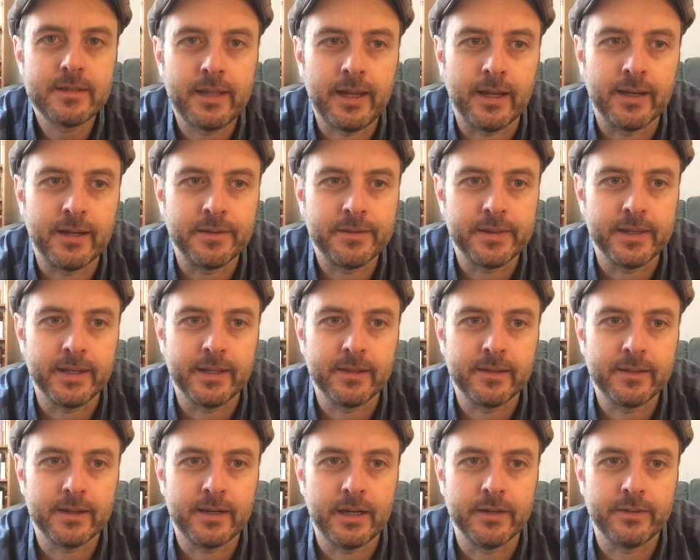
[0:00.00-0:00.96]
thing I
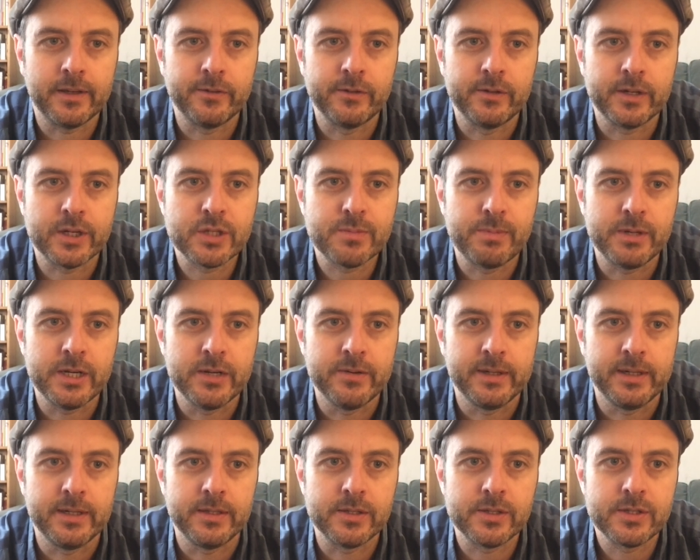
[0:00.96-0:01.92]
think I've ever
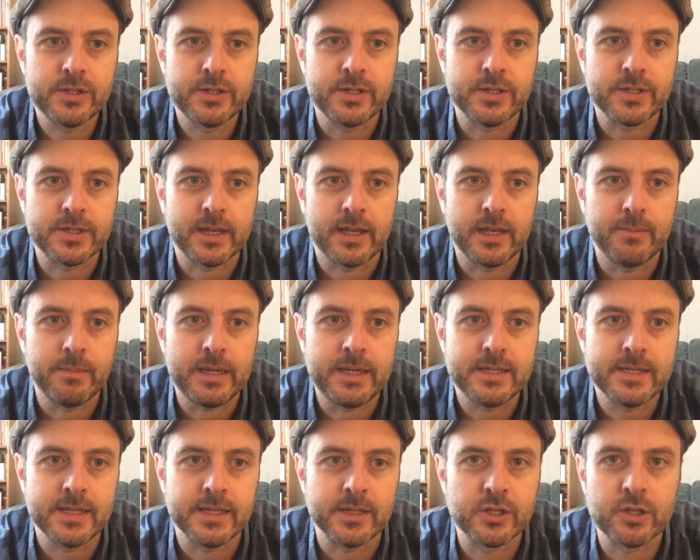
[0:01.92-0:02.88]
experienced to, say,
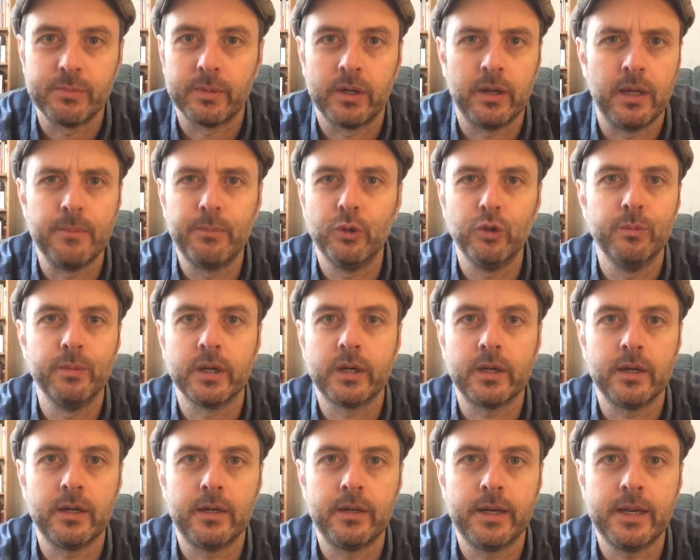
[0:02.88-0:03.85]
meeting someone like Paul
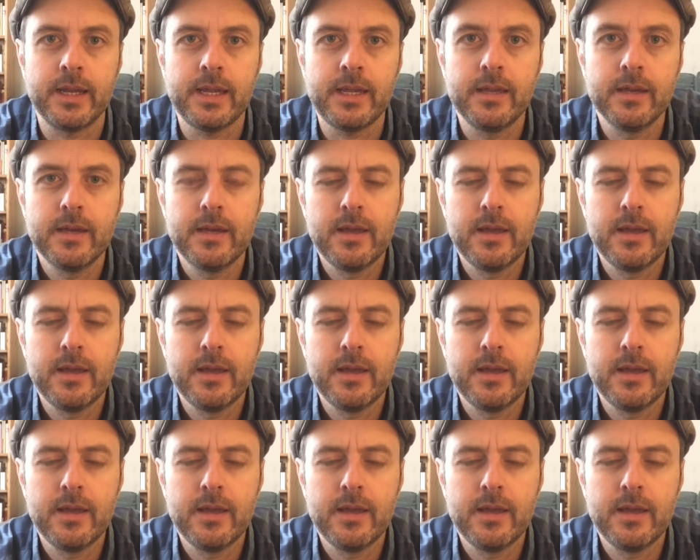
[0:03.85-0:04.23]
McCartney.